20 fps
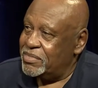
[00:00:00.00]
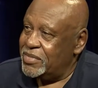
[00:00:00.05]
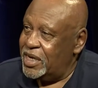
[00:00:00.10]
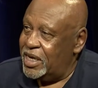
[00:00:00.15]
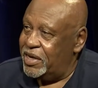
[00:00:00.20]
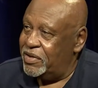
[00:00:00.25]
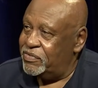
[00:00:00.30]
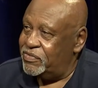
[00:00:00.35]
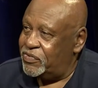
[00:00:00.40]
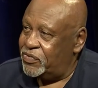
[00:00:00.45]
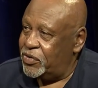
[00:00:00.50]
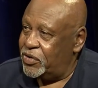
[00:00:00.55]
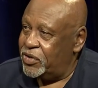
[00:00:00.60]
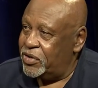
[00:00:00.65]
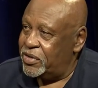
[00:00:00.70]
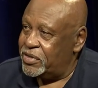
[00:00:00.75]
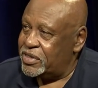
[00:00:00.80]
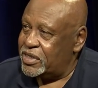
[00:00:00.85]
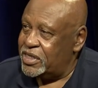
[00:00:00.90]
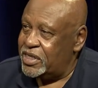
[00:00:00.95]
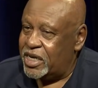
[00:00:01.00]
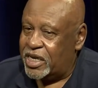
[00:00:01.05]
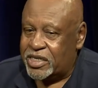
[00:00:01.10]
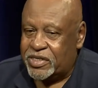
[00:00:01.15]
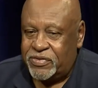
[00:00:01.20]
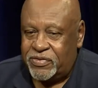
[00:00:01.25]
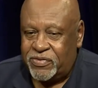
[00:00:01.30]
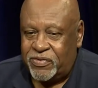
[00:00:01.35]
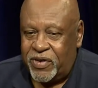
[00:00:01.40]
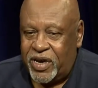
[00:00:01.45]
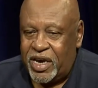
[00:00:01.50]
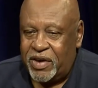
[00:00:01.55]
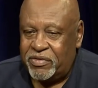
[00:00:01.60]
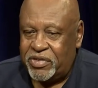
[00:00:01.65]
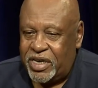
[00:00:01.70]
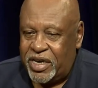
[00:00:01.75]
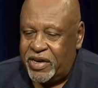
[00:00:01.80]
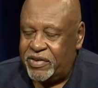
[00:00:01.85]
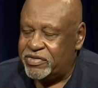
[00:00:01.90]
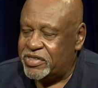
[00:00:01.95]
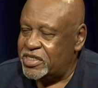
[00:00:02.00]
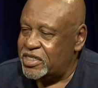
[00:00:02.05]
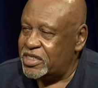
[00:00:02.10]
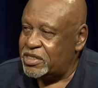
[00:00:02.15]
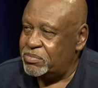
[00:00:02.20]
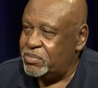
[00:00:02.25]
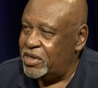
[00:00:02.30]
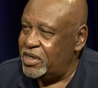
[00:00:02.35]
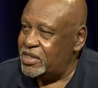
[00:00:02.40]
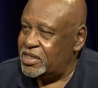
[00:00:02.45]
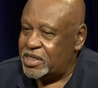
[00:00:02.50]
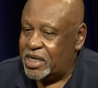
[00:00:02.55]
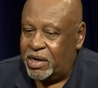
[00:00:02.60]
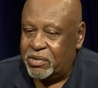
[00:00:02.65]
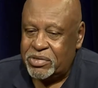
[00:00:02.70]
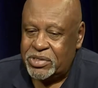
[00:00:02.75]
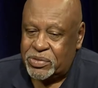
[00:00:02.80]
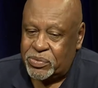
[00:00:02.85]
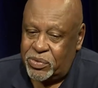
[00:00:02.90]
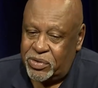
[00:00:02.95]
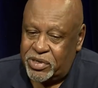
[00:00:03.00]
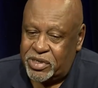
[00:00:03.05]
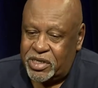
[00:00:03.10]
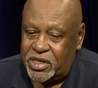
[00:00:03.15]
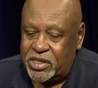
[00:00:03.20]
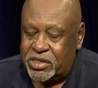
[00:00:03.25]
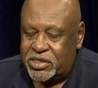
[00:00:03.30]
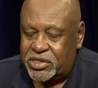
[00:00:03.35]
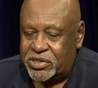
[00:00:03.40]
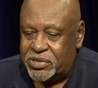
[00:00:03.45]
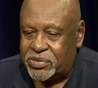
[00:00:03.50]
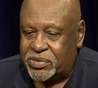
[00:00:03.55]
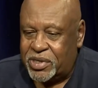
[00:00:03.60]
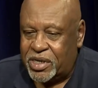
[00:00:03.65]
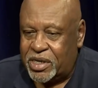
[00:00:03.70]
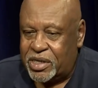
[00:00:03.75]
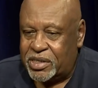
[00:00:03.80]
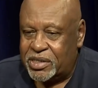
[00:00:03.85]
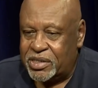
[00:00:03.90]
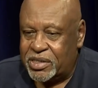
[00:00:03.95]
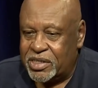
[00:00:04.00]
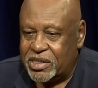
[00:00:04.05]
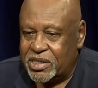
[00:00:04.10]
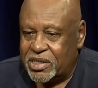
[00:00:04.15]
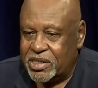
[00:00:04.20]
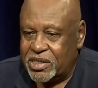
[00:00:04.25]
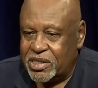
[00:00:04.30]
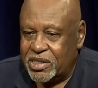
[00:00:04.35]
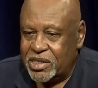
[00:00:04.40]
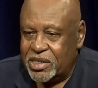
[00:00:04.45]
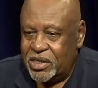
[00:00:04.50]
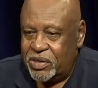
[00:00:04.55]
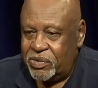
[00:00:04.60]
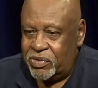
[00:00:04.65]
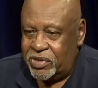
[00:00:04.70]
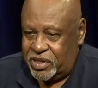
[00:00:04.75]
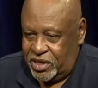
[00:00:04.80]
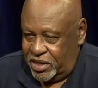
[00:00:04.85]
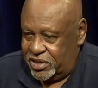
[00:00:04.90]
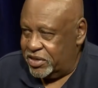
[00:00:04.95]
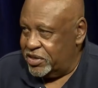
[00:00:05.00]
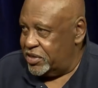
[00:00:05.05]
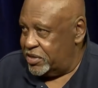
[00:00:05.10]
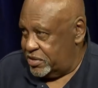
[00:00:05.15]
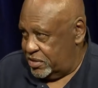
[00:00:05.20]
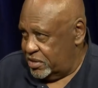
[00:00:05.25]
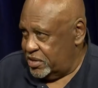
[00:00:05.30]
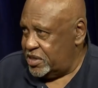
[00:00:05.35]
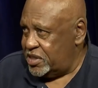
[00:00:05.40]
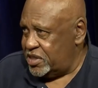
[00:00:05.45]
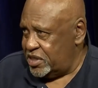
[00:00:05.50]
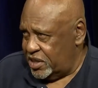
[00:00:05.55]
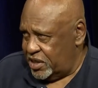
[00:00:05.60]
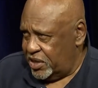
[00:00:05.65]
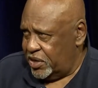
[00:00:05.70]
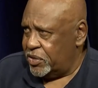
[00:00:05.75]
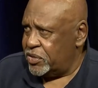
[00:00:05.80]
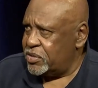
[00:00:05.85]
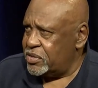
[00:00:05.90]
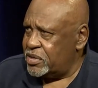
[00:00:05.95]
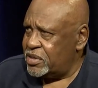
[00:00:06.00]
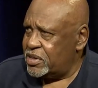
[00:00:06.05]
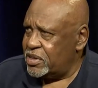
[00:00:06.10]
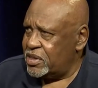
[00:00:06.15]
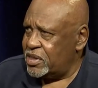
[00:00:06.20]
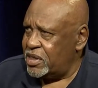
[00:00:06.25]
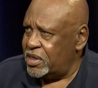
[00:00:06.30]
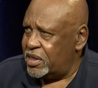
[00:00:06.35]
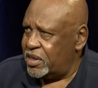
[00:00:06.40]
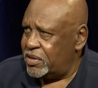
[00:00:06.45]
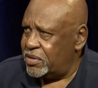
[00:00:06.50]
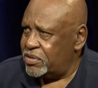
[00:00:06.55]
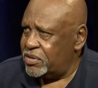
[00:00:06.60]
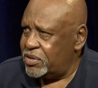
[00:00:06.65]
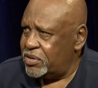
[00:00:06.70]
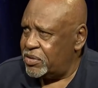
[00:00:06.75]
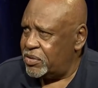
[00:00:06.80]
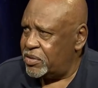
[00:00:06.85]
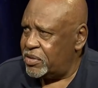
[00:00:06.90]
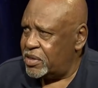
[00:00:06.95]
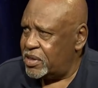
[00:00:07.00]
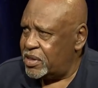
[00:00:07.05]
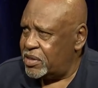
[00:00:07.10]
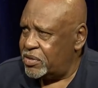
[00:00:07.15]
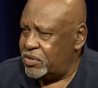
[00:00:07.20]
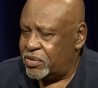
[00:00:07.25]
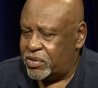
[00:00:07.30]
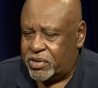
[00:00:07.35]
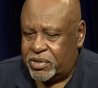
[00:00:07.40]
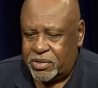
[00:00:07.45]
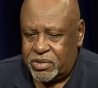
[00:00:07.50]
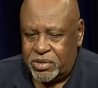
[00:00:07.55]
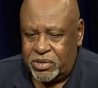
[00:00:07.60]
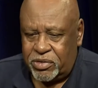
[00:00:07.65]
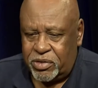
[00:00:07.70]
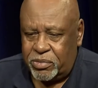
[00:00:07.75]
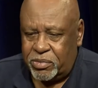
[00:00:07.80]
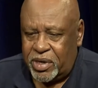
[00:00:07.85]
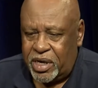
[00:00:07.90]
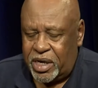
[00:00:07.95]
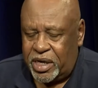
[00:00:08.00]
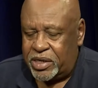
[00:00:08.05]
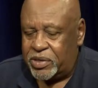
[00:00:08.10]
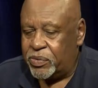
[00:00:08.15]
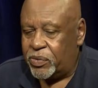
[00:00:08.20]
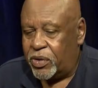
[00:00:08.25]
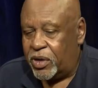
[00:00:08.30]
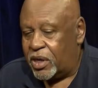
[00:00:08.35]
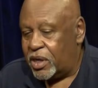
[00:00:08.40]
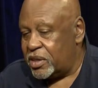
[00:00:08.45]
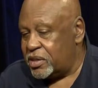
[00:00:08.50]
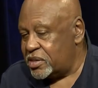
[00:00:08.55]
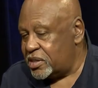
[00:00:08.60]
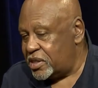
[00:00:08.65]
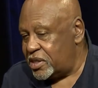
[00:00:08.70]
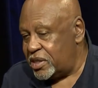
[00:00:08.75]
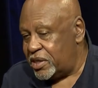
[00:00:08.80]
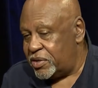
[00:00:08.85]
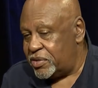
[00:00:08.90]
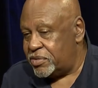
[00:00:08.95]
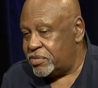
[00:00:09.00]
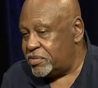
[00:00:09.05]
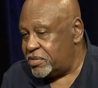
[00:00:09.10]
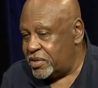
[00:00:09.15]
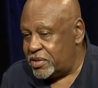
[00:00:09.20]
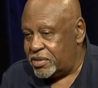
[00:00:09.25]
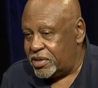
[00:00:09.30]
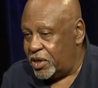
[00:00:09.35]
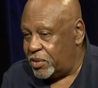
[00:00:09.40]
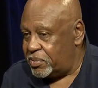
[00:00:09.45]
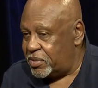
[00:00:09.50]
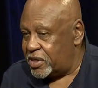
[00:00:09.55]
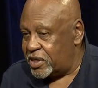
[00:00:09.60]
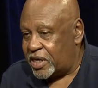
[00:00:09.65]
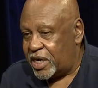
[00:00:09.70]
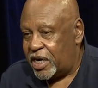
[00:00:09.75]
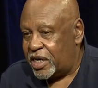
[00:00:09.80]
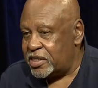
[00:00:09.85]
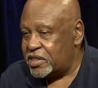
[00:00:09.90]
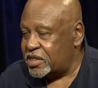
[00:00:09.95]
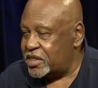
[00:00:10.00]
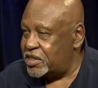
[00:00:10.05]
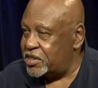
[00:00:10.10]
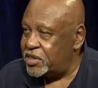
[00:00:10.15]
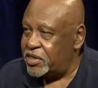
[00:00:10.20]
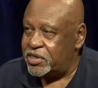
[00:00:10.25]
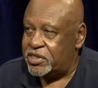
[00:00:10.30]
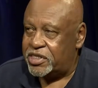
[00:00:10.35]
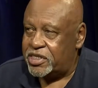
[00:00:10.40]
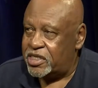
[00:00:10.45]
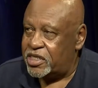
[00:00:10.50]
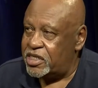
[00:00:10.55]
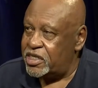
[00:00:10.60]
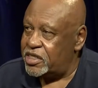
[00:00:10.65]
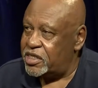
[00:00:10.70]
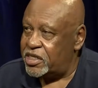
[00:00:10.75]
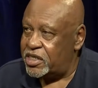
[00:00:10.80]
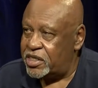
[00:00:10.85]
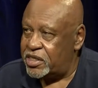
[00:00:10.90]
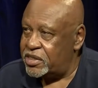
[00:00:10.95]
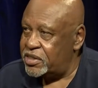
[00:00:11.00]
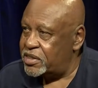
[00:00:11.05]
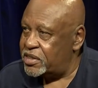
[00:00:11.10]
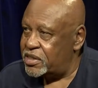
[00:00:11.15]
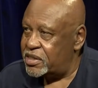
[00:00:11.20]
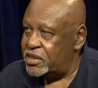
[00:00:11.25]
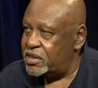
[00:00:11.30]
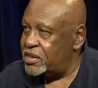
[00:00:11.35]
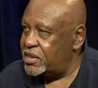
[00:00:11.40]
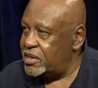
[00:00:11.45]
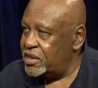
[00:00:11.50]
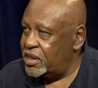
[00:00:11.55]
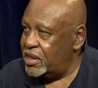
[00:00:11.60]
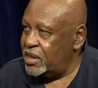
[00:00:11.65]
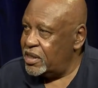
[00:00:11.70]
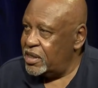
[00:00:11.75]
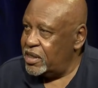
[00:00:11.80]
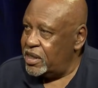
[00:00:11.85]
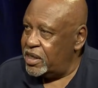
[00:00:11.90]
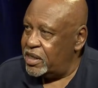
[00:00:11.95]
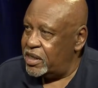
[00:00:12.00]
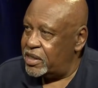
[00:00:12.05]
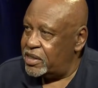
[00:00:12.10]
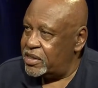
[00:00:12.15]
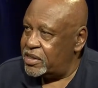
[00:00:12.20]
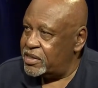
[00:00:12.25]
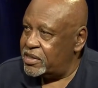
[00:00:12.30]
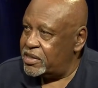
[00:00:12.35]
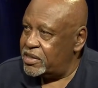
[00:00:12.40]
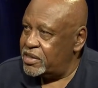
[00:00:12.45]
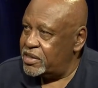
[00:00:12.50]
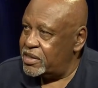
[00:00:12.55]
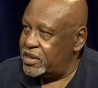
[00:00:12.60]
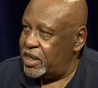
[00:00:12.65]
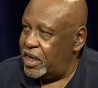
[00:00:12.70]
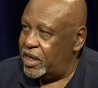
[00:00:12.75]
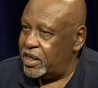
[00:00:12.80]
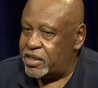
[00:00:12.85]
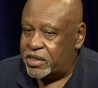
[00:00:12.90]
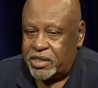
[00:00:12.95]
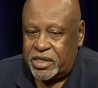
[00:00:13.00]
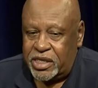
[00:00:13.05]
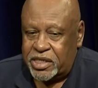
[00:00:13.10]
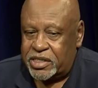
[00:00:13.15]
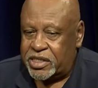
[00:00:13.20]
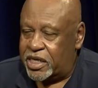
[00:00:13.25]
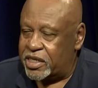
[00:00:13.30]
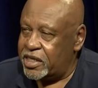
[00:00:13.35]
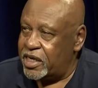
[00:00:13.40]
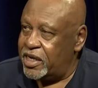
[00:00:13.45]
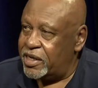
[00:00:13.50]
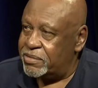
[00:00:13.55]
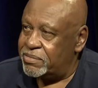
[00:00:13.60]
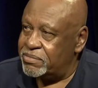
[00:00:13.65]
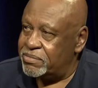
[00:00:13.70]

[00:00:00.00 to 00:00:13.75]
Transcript: And for the next five and a half, six months, I was working to uh, with other COs, you know, who are mm -hmm. who mm-hmm. are who are behind the wall, you know, helping guys get their GEDs and and and things like that.